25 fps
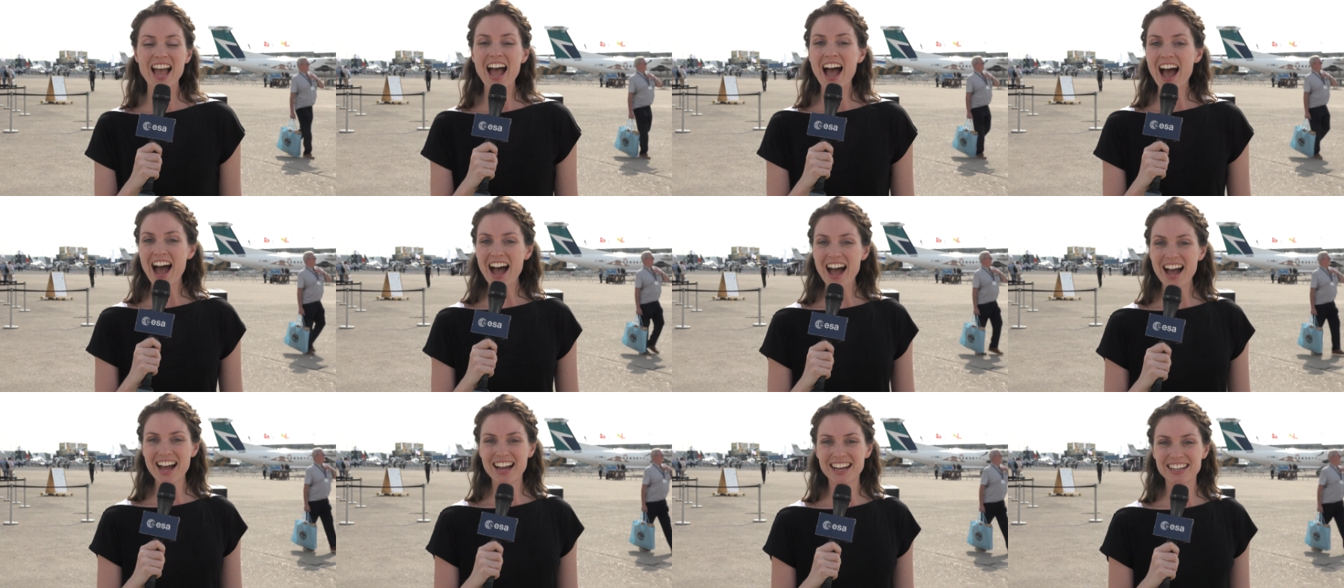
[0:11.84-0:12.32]

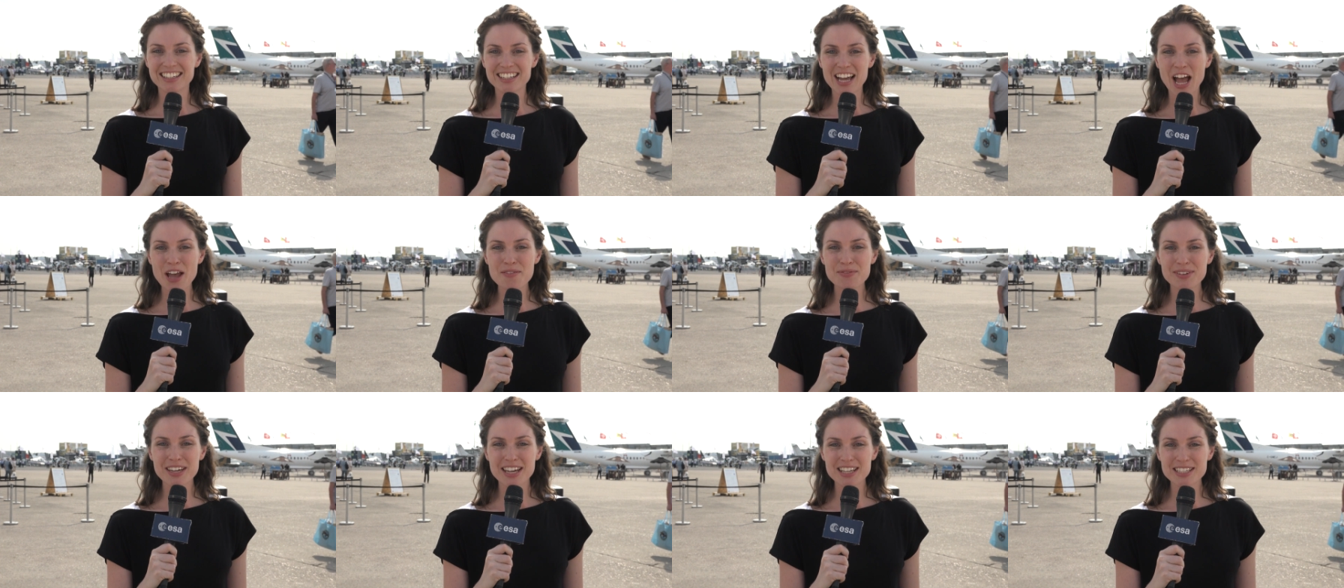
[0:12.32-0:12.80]
Hi,
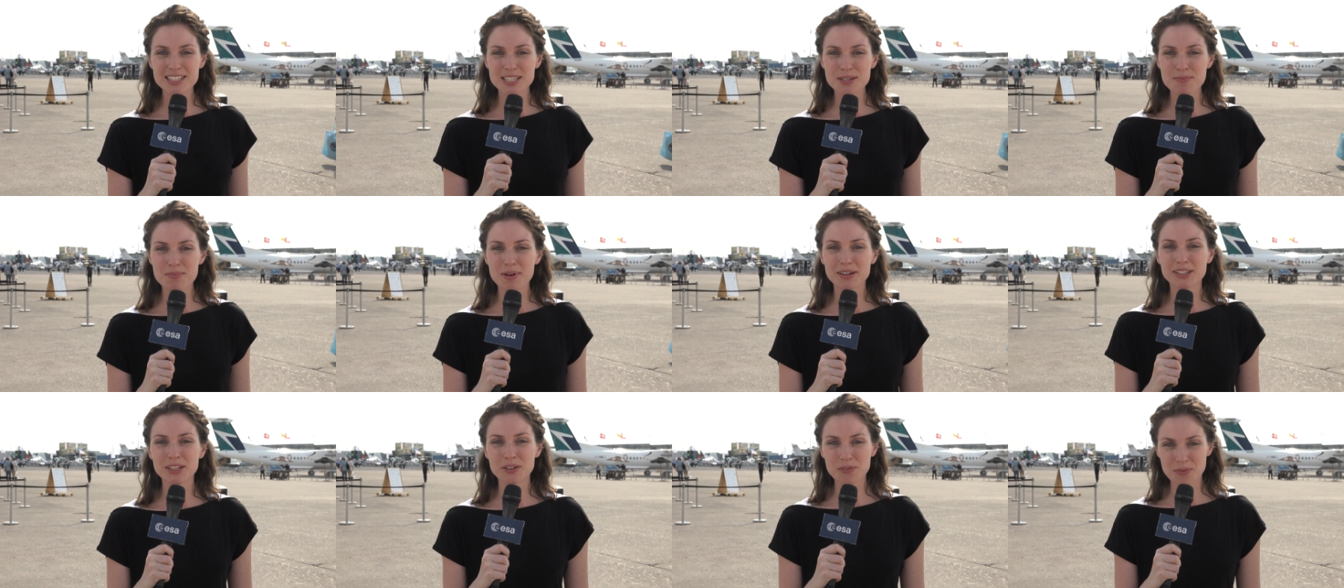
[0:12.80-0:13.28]
I'm Kelsey
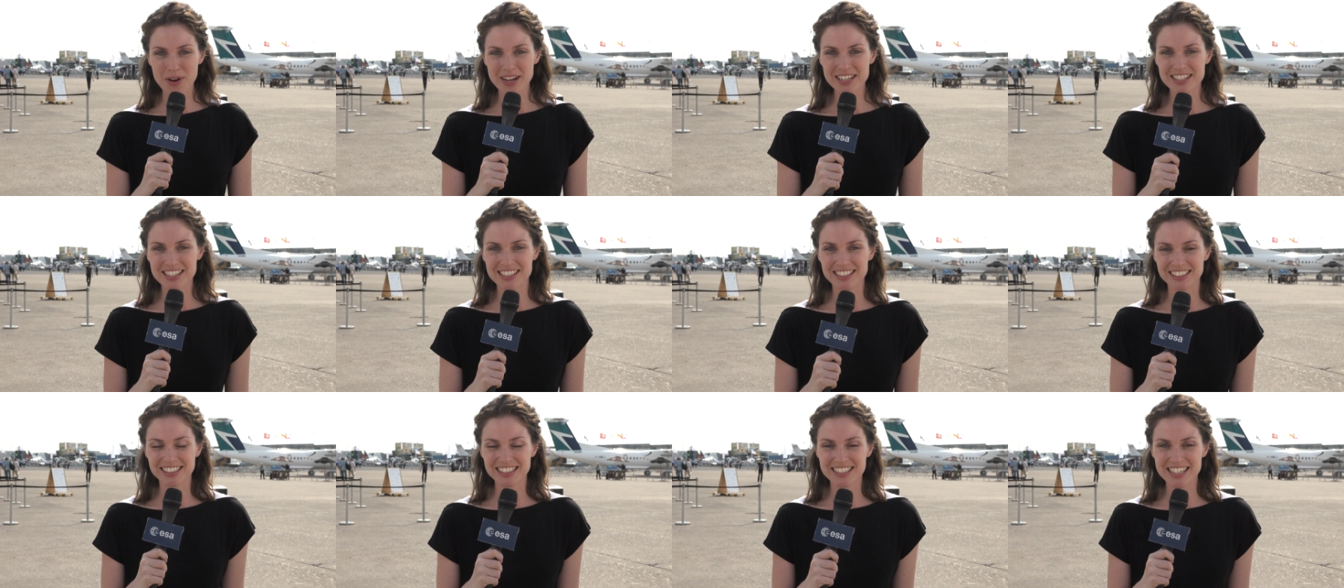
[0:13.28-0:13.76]
Brennan
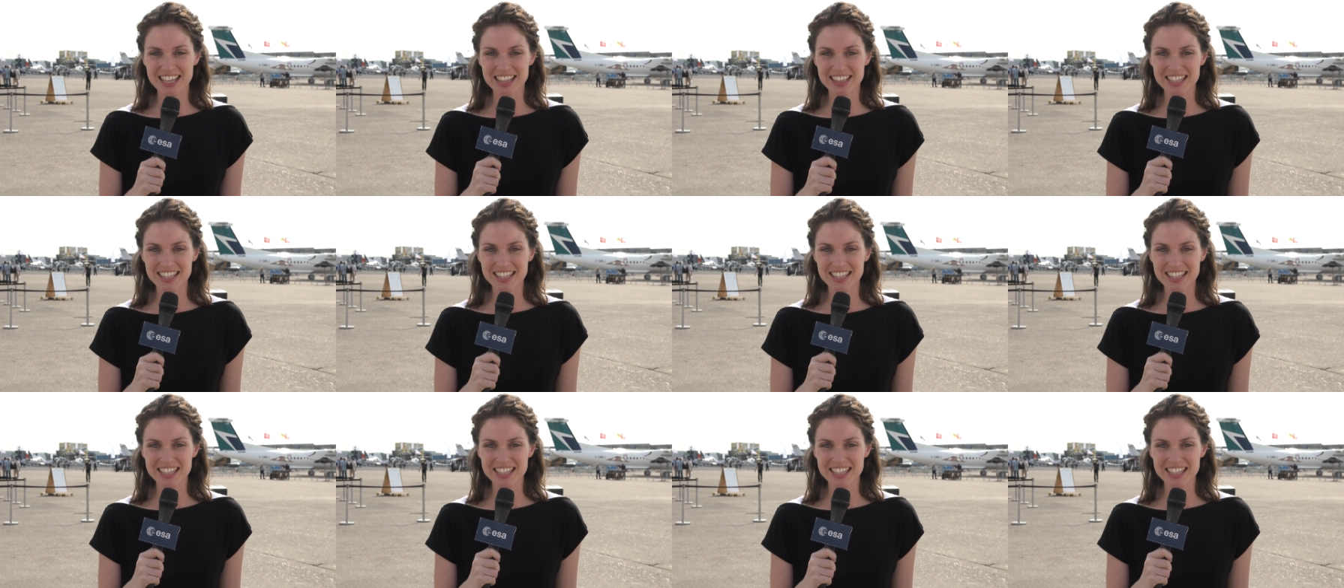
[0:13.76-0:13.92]
Wessels,